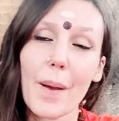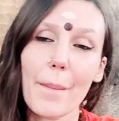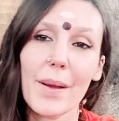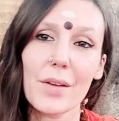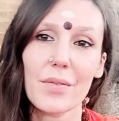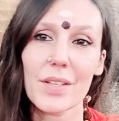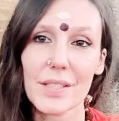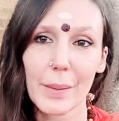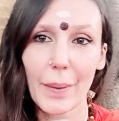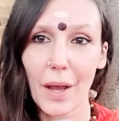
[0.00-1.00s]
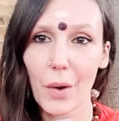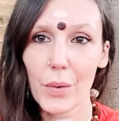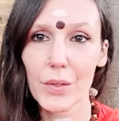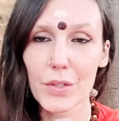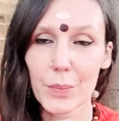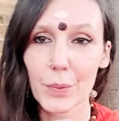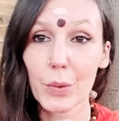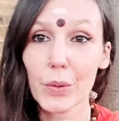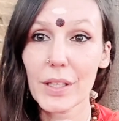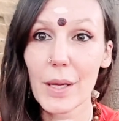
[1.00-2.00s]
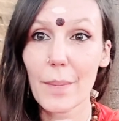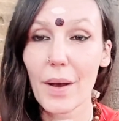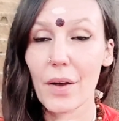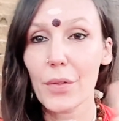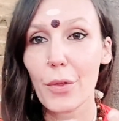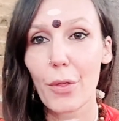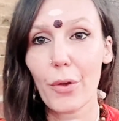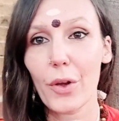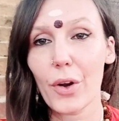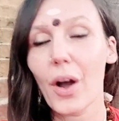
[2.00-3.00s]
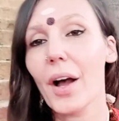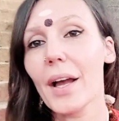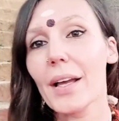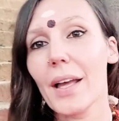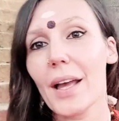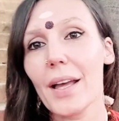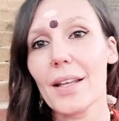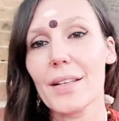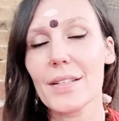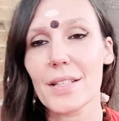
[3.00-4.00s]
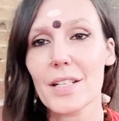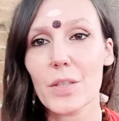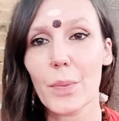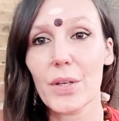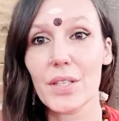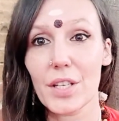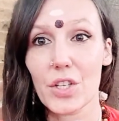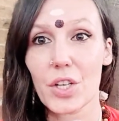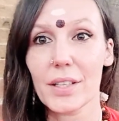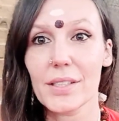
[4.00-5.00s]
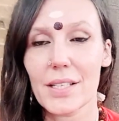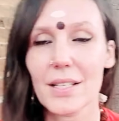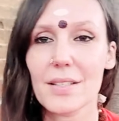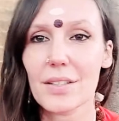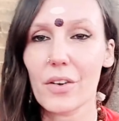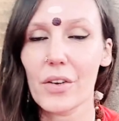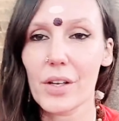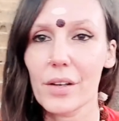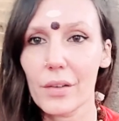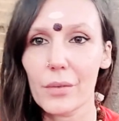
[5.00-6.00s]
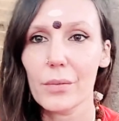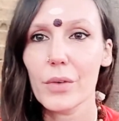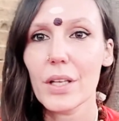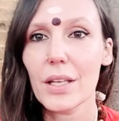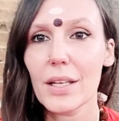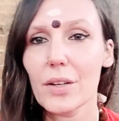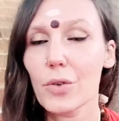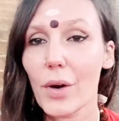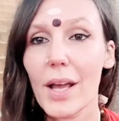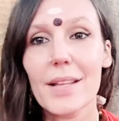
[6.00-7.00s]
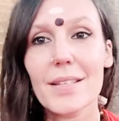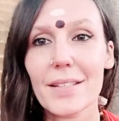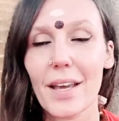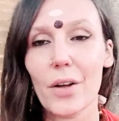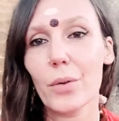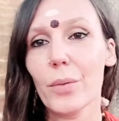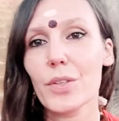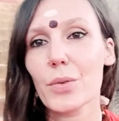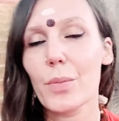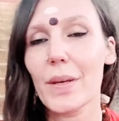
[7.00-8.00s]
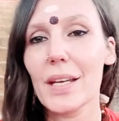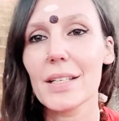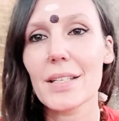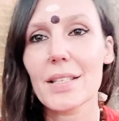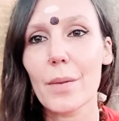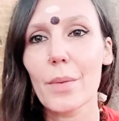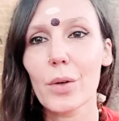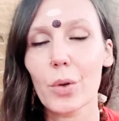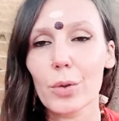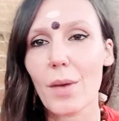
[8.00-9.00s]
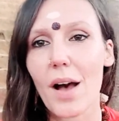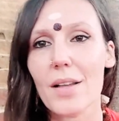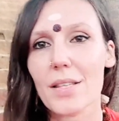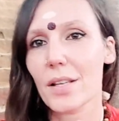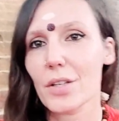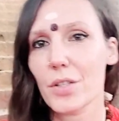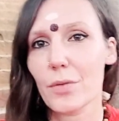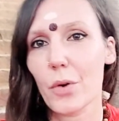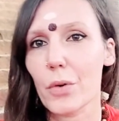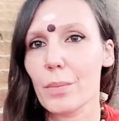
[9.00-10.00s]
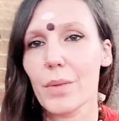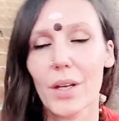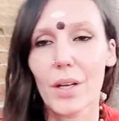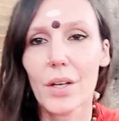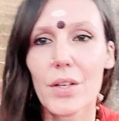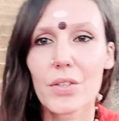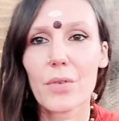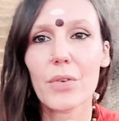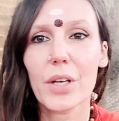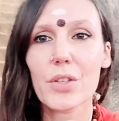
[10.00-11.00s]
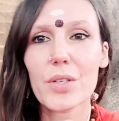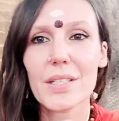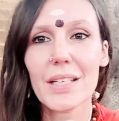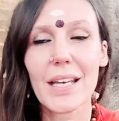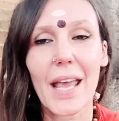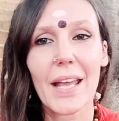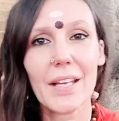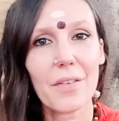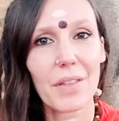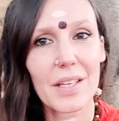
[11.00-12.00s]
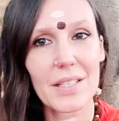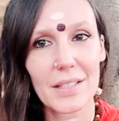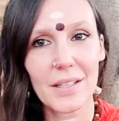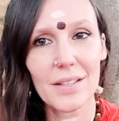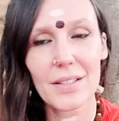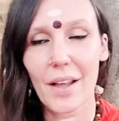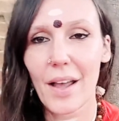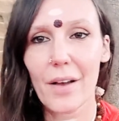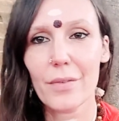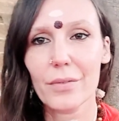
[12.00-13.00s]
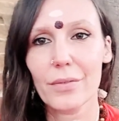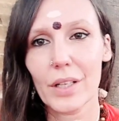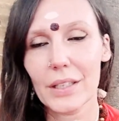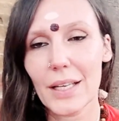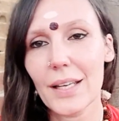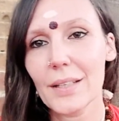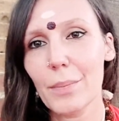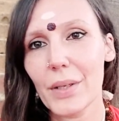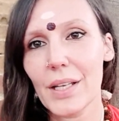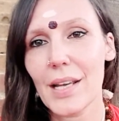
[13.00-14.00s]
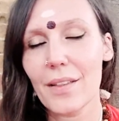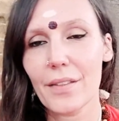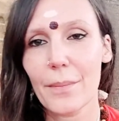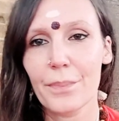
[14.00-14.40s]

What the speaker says: about manifesting powers, purely about the third eye and expressing Shaktis on a really grand scale, which will be in December, called Mahasara Shivoham. So if you're interested in any of these things, I have a link beneath